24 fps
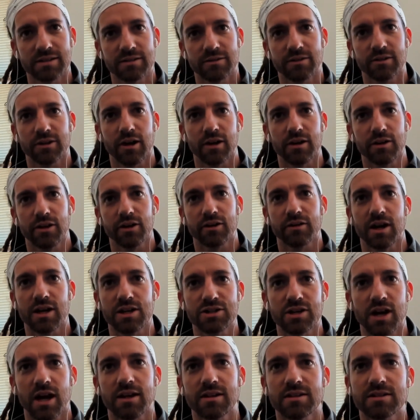the Christ
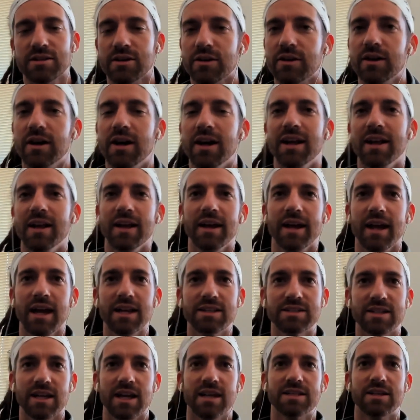child? So
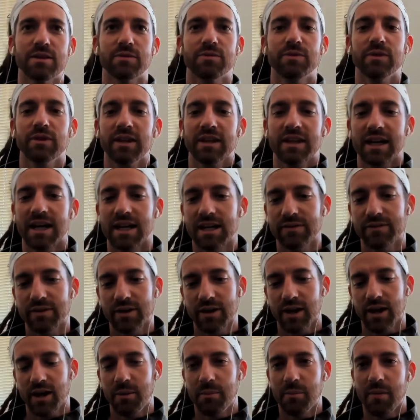it's a really kind of
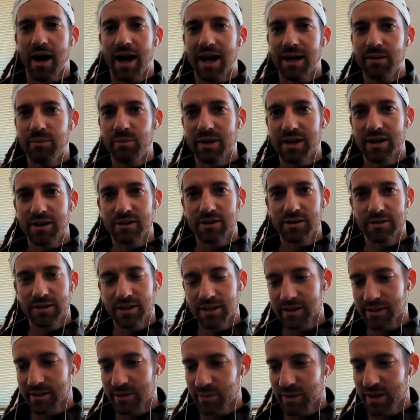a mind bender a
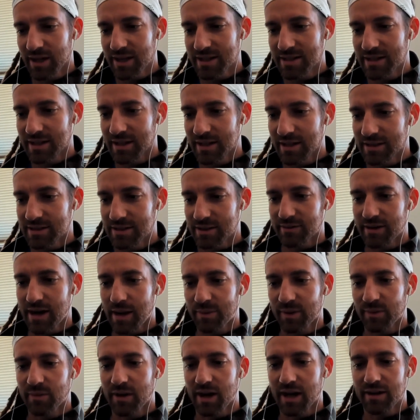little bit to wrap your
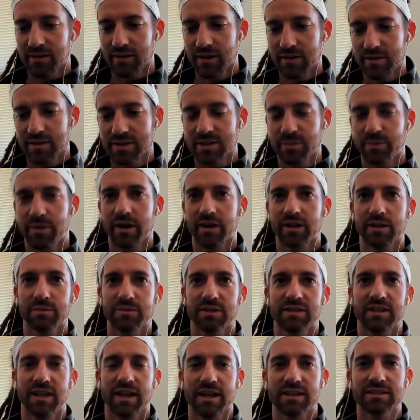mind around this apocalyptic
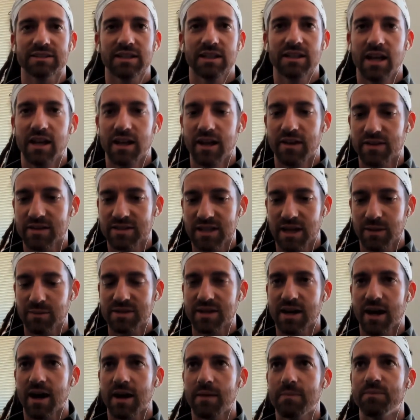text, and yet at the same
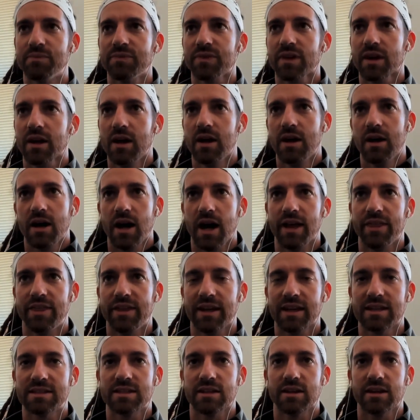time, I think
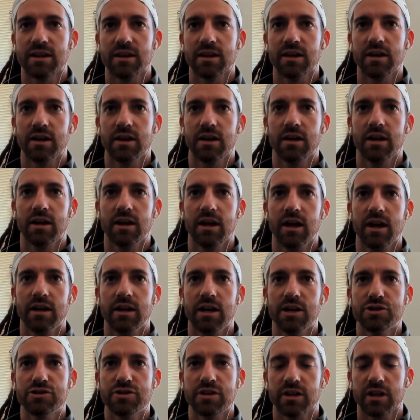it's an
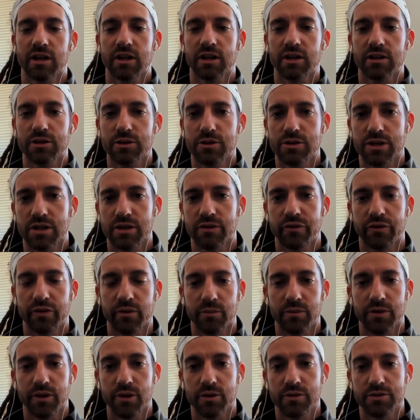interesting inclusion from
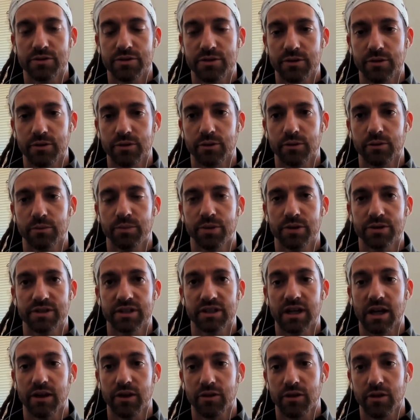those who put
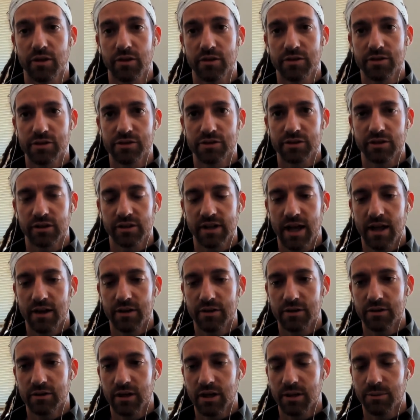together the liturgical calendar
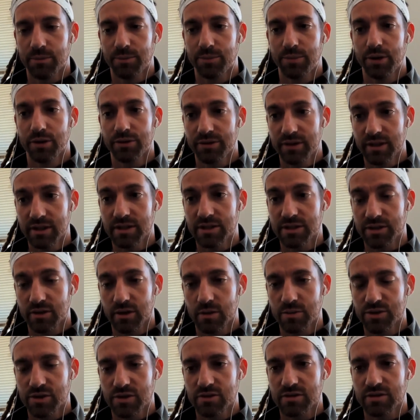and put these
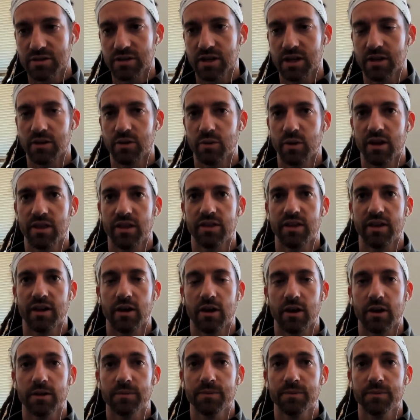scriptures in the way that they are,